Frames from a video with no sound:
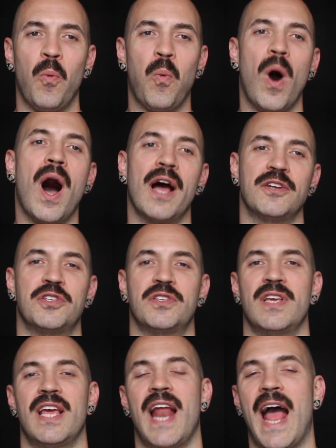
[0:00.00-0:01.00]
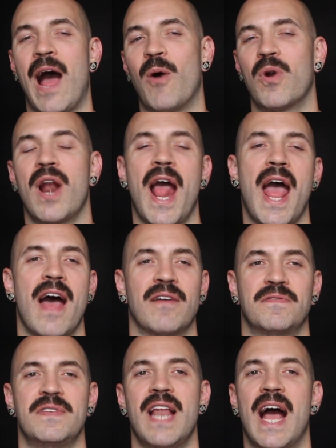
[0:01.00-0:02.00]
watched an hour and a
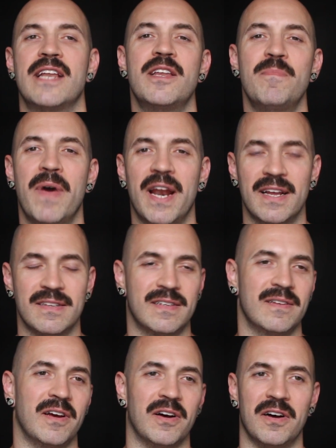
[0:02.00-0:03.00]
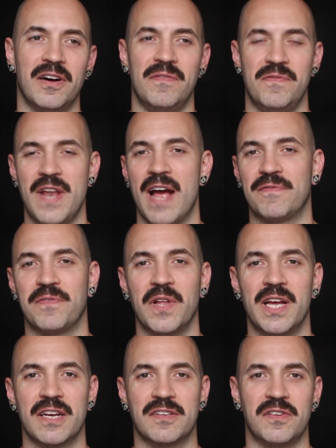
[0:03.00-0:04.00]
half, 90 minutes of
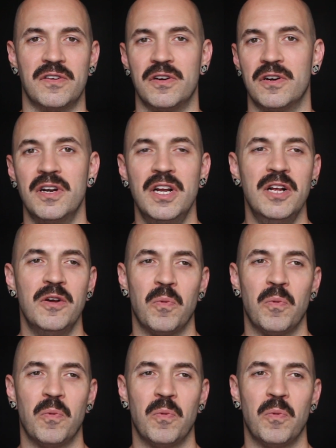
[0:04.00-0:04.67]
Netflix or